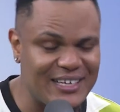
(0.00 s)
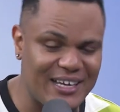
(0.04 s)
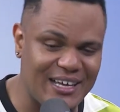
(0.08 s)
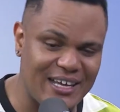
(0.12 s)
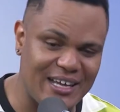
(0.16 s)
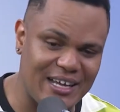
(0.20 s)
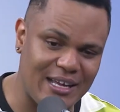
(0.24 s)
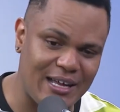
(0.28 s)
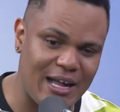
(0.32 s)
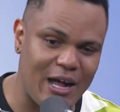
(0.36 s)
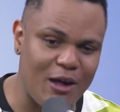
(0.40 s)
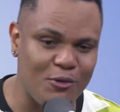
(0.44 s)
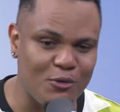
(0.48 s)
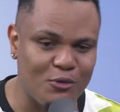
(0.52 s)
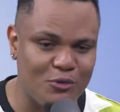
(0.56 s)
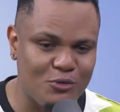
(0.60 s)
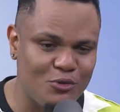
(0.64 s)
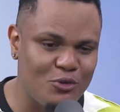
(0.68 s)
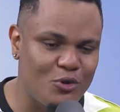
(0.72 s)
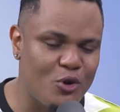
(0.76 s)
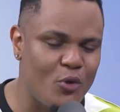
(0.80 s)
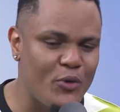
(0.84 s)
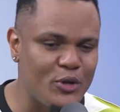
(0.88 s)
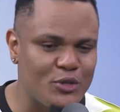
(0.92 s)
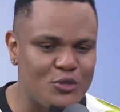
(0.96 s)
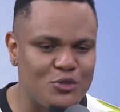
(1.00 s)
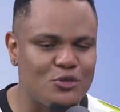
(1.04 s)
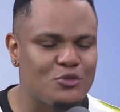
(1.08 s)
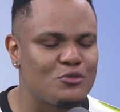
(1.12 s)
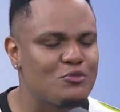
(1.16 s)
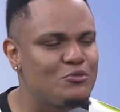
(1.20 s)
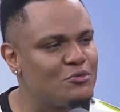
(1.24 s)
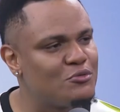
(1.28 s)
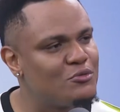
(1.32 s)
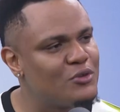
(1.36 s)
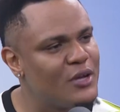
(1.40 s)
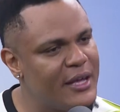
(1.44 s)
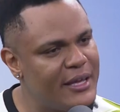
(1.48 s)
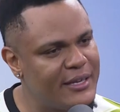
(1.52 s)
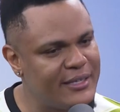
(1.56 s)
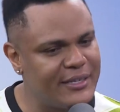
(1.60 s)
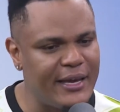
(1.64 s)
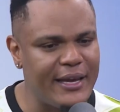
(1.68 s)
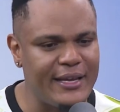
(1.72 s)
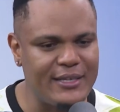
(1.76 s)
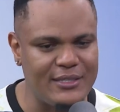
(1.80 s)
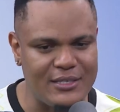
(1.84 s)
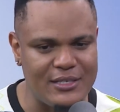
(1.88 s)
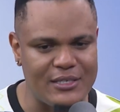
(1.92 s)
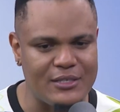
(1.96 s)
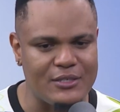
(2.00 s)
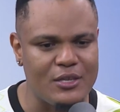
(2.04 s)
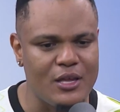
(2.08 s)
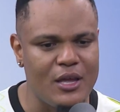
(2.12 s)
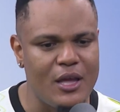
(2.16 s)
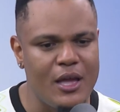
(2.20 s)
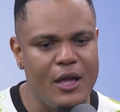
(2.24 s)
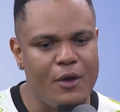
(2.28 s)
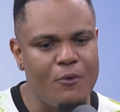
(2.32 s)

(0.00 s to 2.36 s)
I'll go with two cases.